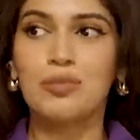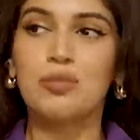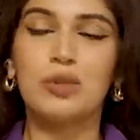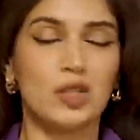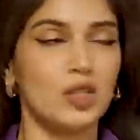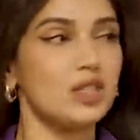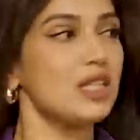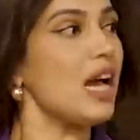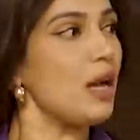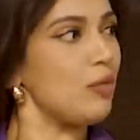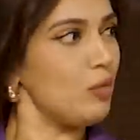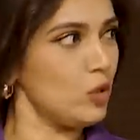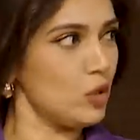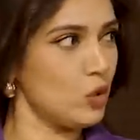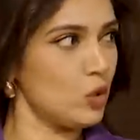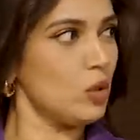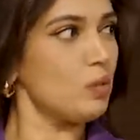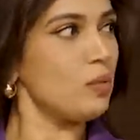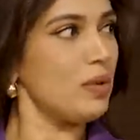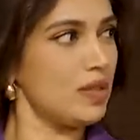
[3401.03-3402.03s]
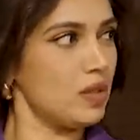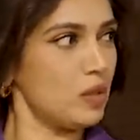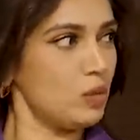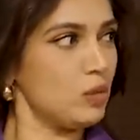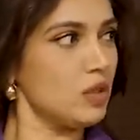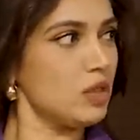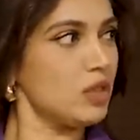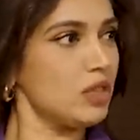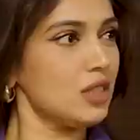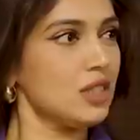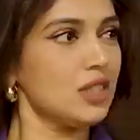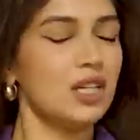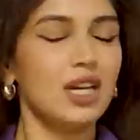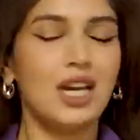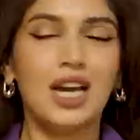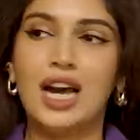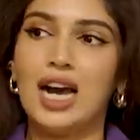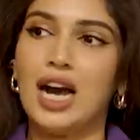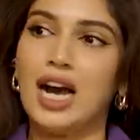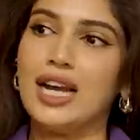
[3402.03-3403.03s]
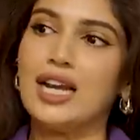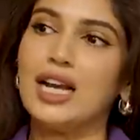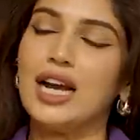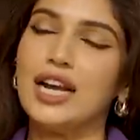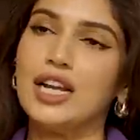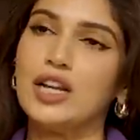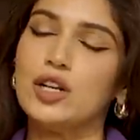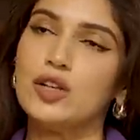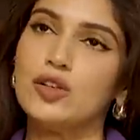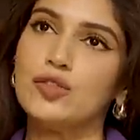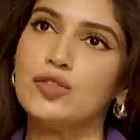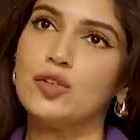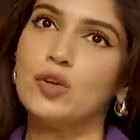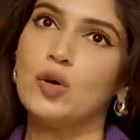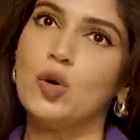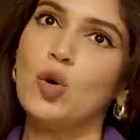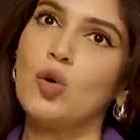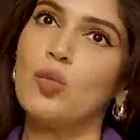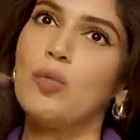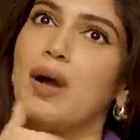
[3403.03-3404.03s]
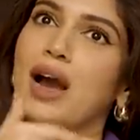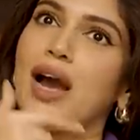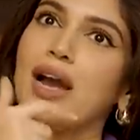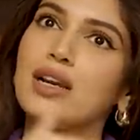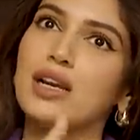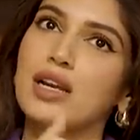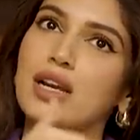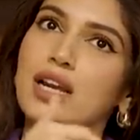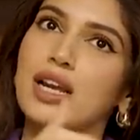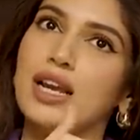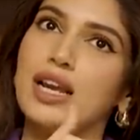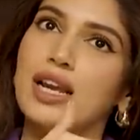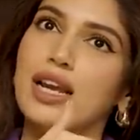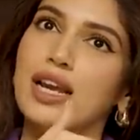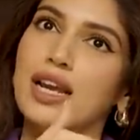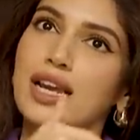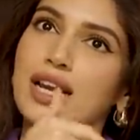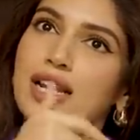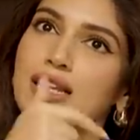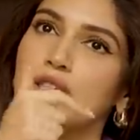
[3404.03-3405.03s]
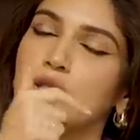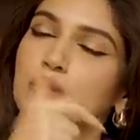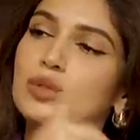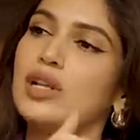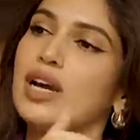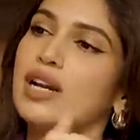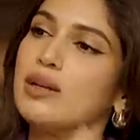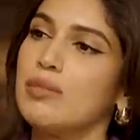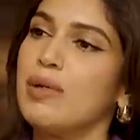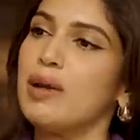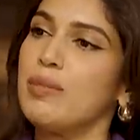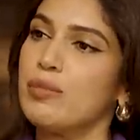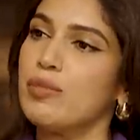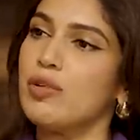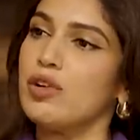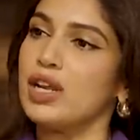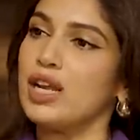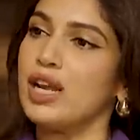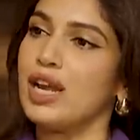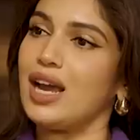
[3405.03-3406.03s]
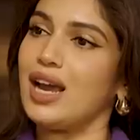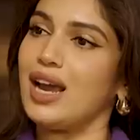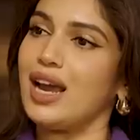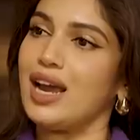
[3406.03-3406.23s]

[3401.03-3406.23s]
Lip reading: Because I'm also a pessimist. I kind of go back into that memory.